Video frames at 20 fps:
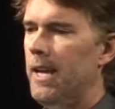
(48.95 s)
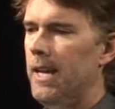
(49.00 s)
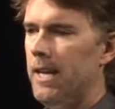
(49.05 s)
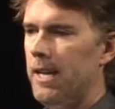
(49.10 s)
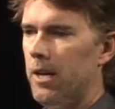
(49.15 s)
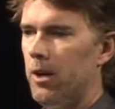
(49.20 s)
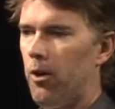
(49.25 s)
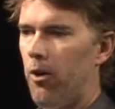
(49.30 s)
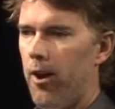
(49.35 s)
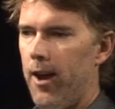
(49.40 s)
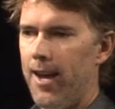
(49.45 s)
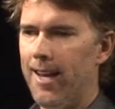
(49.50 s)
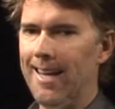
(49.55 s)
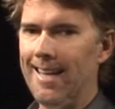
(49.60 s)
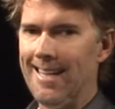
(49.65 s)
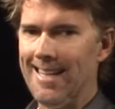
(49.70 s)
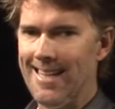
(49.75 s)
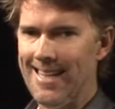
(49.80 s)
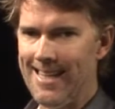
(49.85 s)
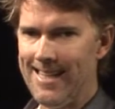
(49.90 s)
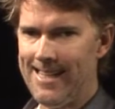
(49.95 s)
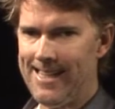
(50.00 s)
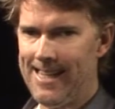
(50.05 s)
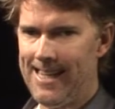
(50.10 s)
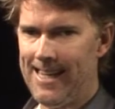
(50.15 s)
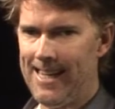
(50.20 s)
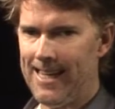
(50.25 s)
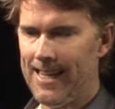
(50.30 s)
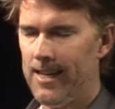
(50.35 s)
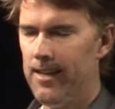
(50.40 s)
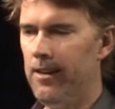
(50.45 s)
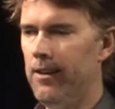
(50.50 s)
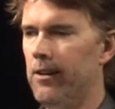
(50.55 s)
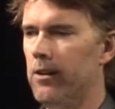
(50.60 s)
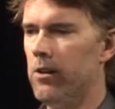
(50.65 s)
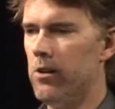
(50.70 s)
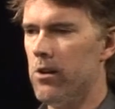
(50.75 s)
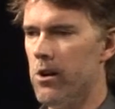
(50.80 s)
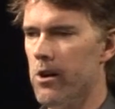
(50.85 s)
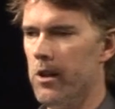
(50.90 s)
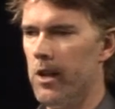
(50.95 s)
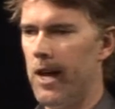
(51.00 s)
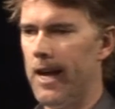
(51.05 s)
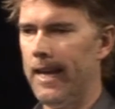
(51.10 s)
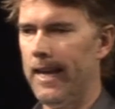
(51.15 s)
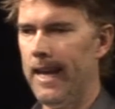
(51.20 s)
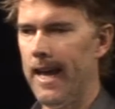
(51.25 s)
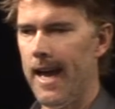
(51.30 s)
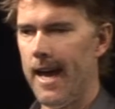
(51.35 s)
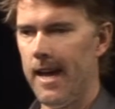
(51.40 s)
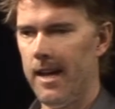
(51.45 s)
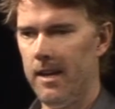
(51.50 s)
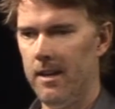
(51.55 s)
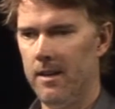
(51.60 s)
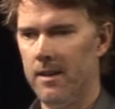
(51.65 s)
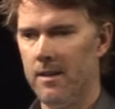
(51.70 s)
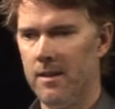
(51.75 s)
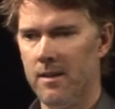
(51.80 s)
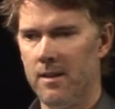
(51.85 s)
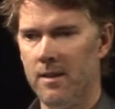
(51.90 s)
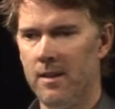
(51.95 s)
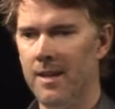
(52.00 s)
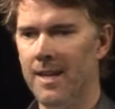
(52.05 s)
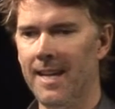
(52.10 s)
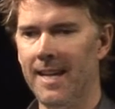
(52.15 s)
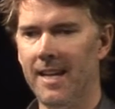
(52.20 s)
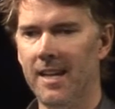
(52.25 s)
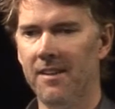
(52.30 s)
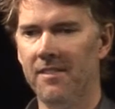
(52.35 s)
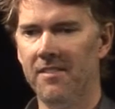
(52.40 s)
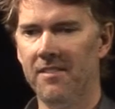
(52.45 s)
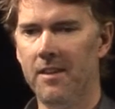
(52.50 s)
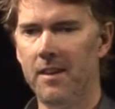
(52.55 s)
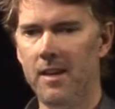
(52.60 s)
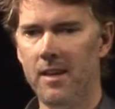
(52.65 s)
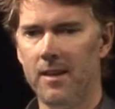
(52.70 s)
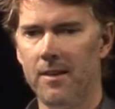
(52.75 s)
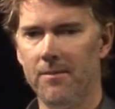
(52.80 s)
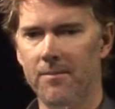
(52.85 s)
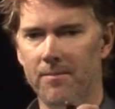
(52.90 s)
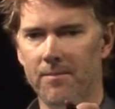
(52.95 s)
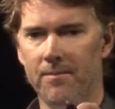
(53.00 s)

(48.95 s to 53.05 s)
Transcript: integrate dt, all I get is t.